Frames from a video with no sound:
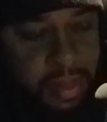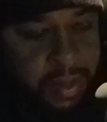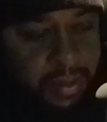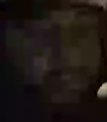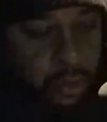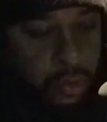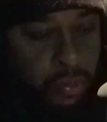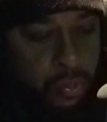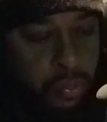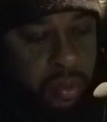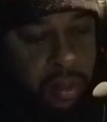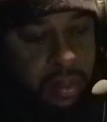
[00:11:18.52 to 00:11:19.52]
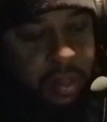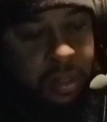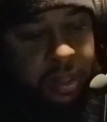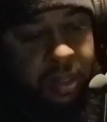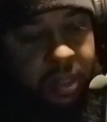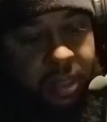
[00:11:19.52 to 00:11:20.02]
and so
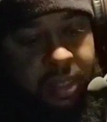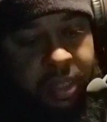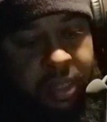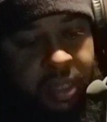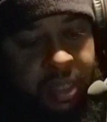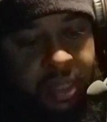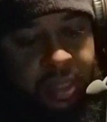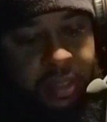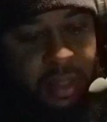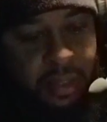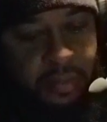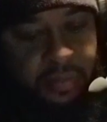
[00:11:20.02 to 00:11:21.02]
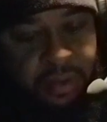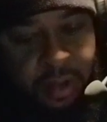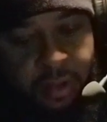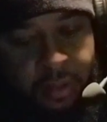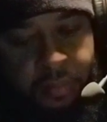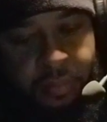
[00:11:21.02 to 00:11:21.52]
he gives
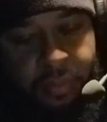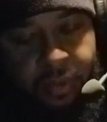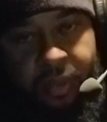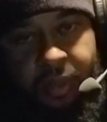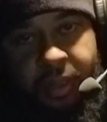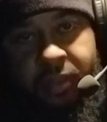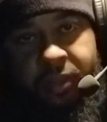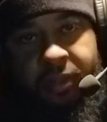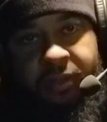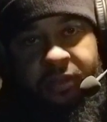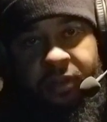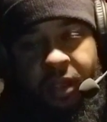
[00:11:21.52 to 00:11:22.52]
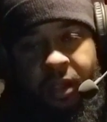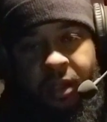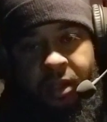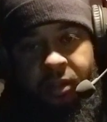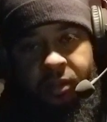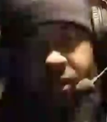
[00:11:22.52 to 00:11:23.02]
them this
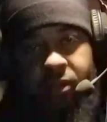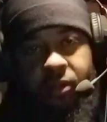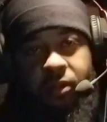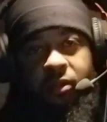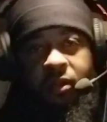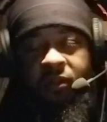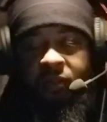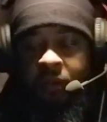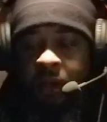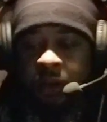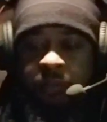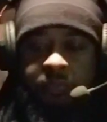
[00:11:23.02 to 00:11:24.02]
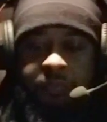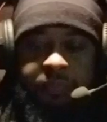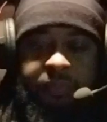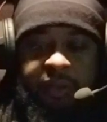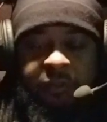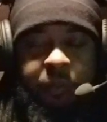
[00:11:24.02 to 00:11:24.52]
the
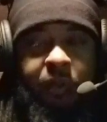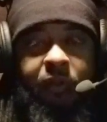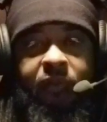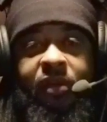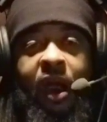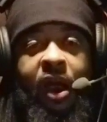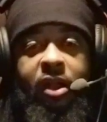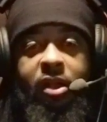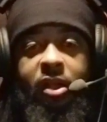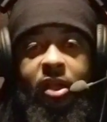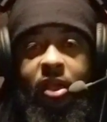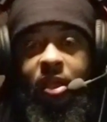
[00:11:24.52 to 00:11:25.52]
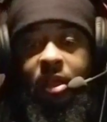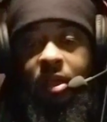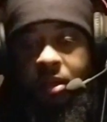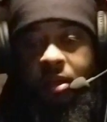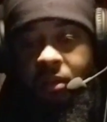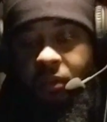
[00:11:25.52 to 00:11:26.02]
spirit of God.
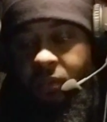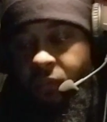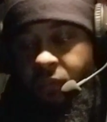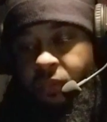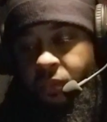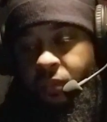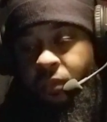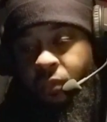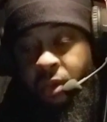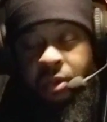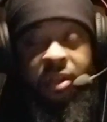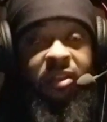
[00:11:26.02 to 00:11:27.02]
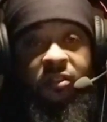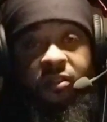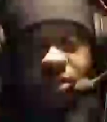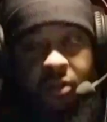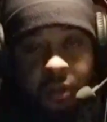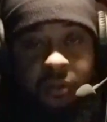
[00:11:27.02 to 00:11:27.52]
Well,
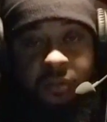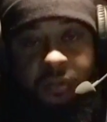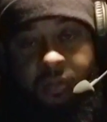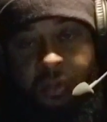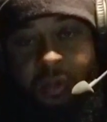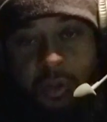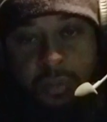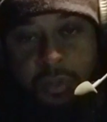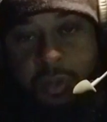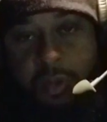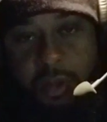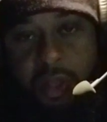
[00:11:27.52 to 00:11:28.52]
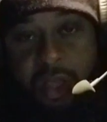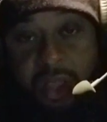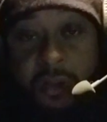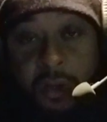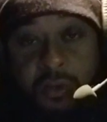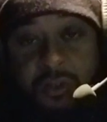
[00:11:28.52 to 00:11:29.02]
his
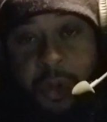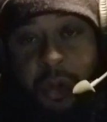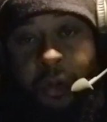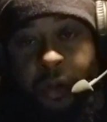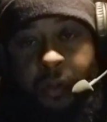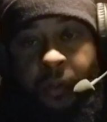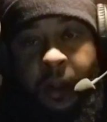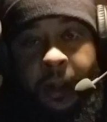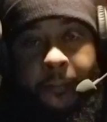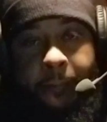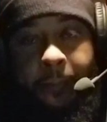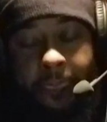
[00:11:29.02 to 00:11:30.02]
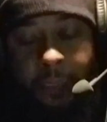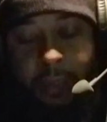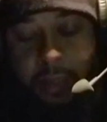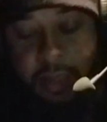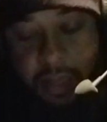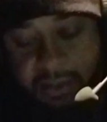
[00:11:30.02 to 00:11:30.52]
his own spirit, right?
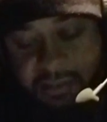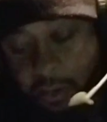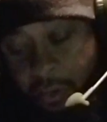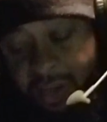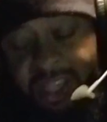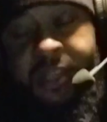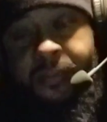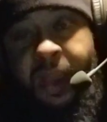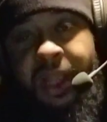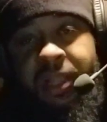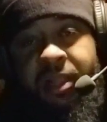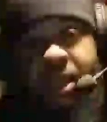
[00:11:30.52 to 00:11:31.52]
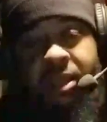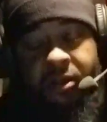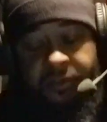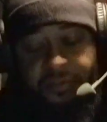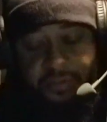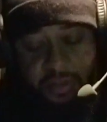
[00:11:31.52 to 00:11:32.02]
So that he may
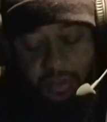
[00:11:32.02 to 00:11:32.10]
live.